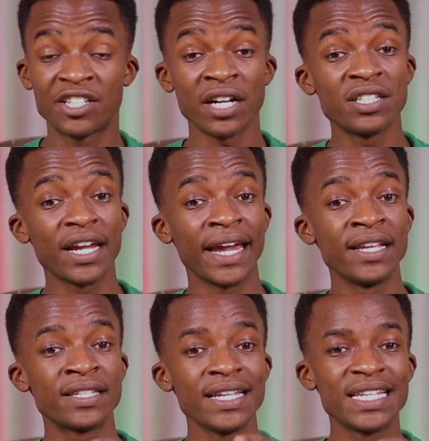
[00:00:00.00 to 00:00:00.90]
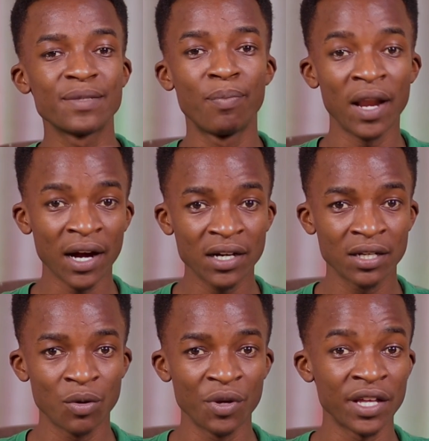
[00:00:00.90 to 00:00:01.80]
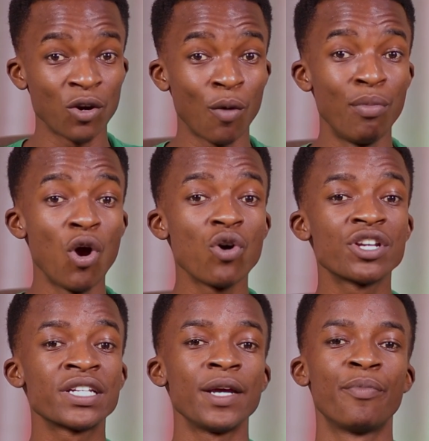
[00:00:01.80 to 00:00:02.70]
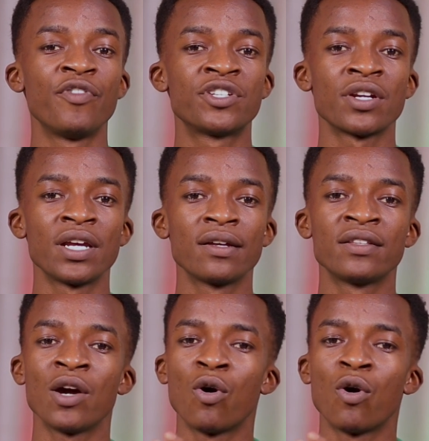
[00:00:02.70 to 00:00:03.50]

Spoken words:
charging case is black with an oblong shape featuring the